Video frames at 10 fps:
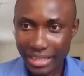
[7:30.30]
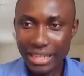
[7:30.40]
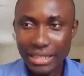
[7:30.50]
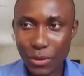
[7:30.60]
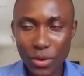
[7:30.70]

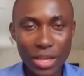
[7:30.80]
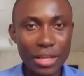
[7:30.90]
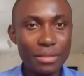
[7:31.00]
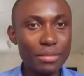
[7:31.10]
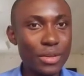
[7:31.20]
the
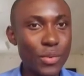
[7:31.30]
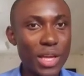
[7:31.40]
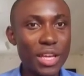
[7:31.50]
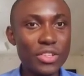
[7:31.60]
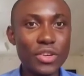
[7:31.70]

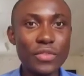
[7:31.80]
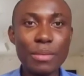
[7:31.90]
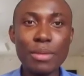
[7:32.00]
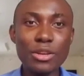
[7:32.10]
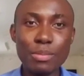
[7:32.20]
way each of
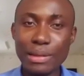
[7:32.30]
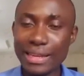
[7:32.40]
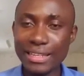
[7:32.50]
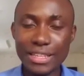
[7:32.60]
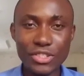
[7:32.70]
them
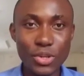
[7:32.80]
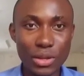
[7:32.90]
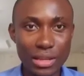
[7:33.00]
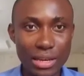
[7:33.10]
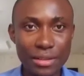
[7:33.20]
manipulate each
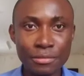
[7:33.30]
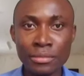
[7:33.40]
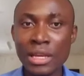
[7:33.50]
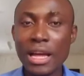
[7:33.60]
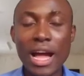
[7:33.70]
other.
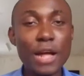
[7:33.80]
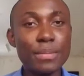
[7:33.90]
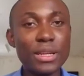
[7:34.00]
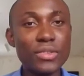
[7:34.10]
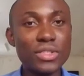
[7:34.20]
I
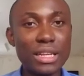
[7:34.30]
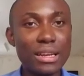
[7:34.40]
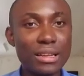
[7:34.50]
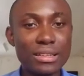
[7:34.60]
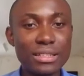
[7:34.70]
believe Stan
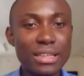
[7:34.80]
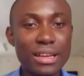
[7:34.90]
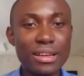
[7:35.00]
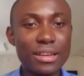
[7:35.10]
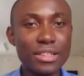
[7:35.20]
and
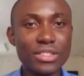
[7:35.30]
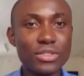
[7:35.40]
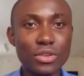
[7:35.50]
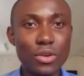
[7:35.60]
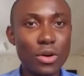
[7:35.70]
Lisa, it is
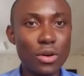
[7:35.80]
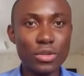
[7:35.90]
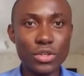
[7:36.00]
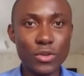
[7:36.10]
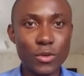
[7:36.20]
not
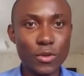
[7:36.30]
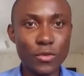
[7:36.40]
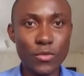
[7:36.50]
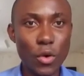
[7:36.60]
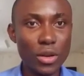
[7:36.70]
all
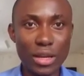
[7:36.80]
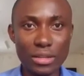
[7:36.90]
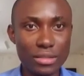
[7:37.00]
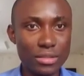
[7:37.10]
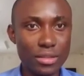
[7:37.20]
fun
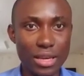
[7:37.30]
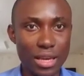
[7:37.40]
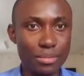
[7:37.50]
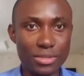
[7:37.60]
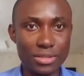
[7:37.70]
and
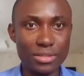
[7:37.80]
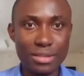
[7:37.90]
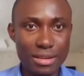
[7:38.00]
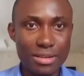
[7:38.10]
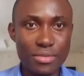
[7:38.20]
games
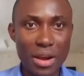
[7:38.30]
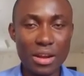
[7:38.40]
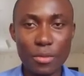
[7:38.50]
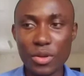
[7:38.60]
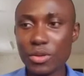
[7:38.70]
right
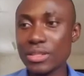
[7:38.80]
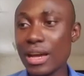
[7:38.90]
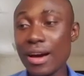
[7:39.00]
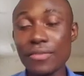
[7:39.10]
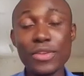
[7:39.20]
now, because
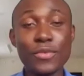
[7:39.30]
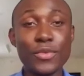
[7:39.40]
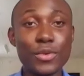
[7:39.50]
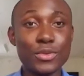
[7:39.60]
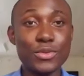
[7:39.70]
after a
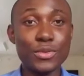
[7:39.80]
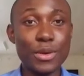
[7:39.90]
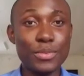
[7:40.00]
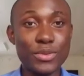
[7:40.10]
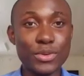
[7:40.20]
few or two
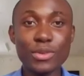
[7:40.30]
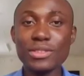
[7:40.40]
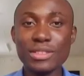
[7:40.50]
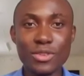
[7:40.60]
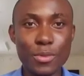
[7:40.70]

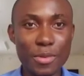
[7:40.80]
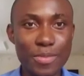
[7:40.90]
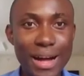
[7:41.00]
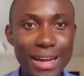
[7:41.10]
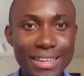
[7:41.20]
episodes they'll be
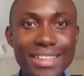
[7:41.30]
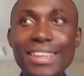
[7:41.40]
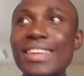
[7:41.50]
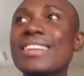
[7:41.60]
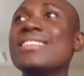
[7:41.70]
back at it
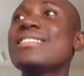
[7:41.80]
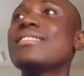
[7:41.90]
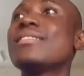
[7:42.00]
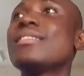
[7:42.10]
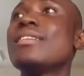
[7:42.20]
again,
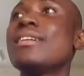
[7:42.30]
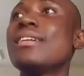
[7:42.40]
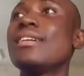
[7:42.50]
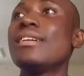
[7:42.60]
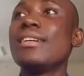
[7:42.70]

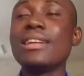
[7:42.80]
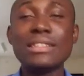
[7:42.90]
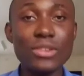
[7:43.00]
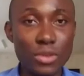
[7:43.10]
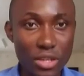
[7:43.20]

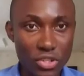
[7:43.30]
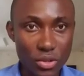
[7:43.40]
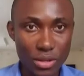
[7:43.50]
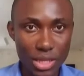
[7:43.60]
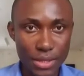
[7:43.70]
hating on each
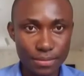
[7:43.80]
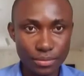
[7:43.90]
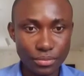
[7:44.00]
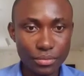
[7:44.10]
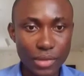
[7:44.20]
other.
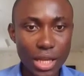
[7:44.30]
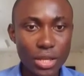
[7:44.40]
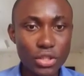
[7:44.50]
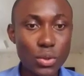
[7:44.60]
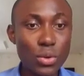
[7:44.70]

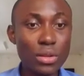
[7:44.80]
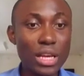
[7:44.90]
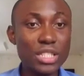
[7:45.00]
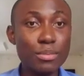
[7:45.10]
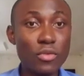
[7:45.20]
So
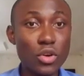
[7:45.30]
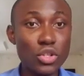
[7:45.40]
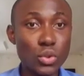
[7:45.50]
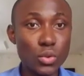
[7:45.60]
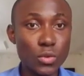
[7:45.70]
let's move on
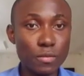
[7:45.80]
to